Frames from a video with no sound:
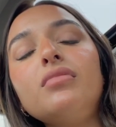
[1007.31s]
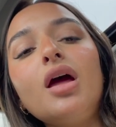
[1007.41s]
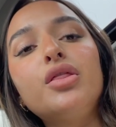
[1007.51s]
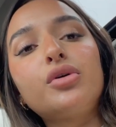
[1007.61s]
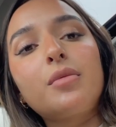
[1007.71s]
and
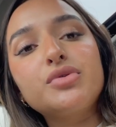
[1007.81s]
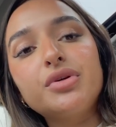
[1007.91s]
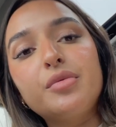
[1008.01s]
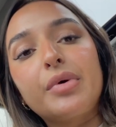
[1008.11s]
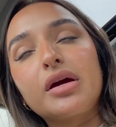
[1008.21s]
the ROM's really
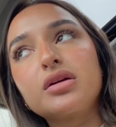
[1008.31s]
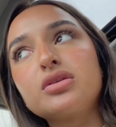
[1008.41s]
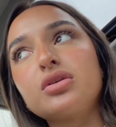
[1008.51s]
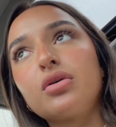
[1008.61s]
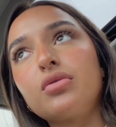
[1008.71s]
big.
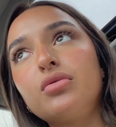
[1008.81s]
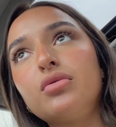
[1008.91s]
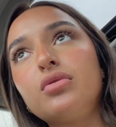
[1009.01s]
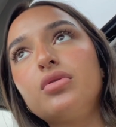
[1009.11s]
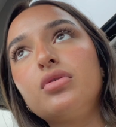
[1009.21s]
So
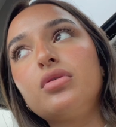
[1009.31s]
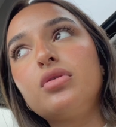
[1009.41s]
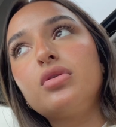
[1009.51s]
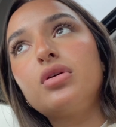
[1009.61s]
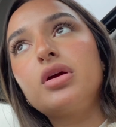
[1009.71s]

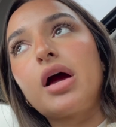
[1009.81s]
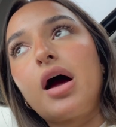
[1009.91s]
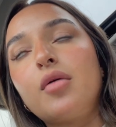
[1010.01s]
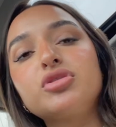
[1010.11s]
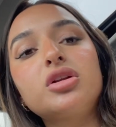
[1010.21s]
yeah,
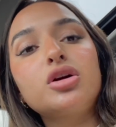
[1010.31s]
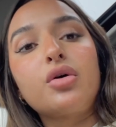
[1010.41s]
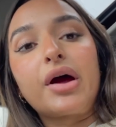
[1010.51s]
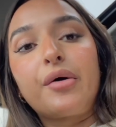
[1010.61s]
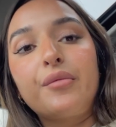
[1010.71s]
I'm just gonna go
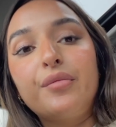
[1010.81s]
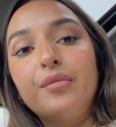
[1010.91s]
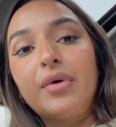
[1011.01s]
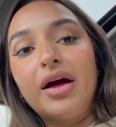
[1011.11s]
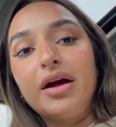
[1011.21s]
now.
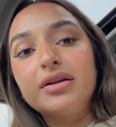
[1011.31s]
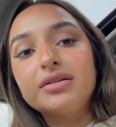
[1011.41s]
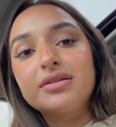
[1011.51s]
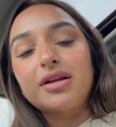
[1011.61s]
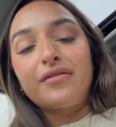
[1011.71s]
And
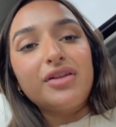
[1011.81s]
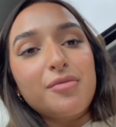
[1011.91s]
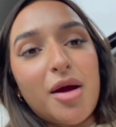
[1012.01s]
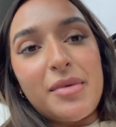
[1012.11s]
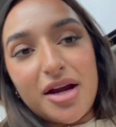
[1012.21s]
I feel like
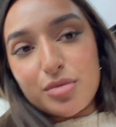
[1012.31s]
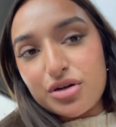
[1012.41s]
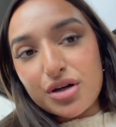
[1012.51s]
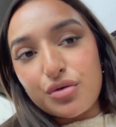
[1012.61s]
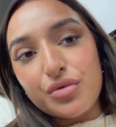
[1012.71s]
my makeup turned
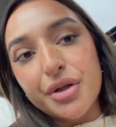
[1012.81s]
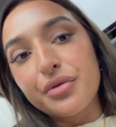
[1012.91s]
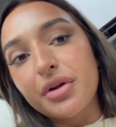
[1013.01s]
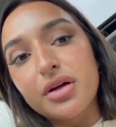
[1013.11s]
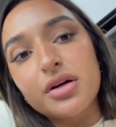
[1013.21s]
out really,
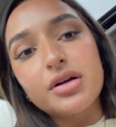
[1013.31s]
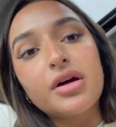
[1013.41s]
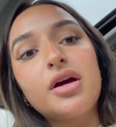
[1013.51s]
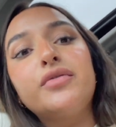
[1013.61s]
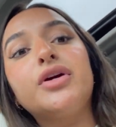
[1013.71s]
really good.
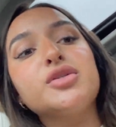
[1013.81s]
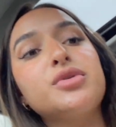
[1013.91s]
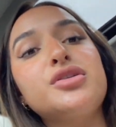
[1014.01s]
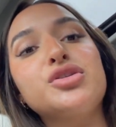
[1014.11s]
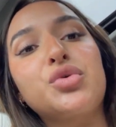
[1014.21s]
If you guys want
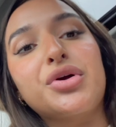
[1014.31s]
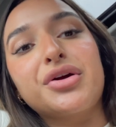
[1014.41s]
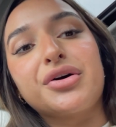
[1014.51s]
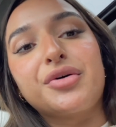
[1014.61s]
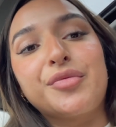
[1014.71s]
a
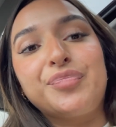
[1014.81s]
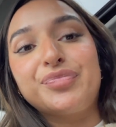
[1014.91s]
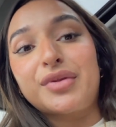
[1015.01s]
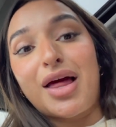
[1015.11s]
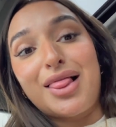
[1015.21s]
tutorial,
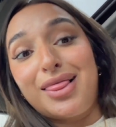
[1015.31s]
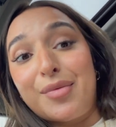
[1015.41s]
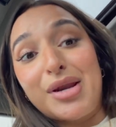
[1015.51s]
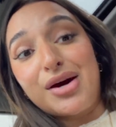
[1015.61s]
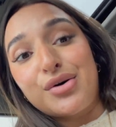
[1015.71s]
let me
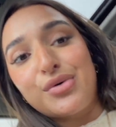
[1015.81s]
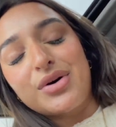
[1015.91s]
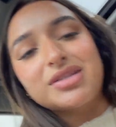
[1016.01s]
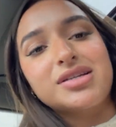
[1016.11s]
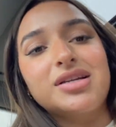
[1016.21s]
know because
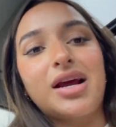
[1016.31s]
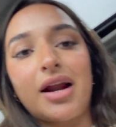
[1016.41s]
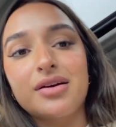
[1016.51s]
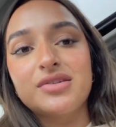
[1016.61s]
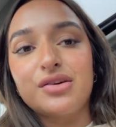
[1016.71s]
I did kind
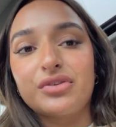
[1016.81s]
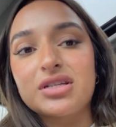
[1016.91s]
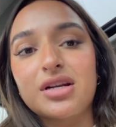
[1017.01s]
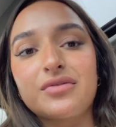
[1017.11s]
of different stuff